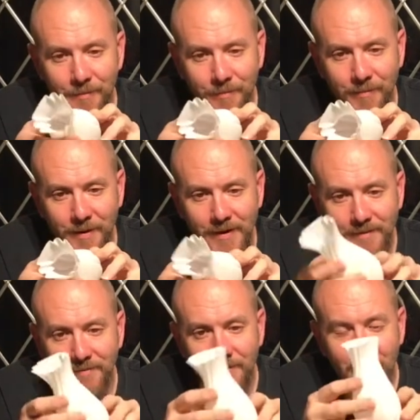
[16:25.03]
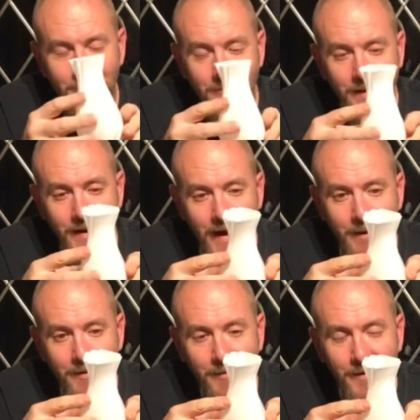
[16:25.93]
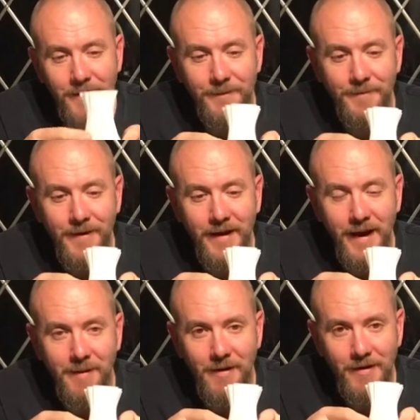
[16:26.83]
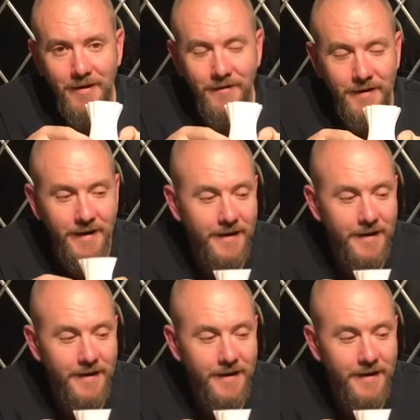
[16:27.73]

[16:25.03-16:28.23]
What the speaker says: But I'm really happy with it. It came out lovely.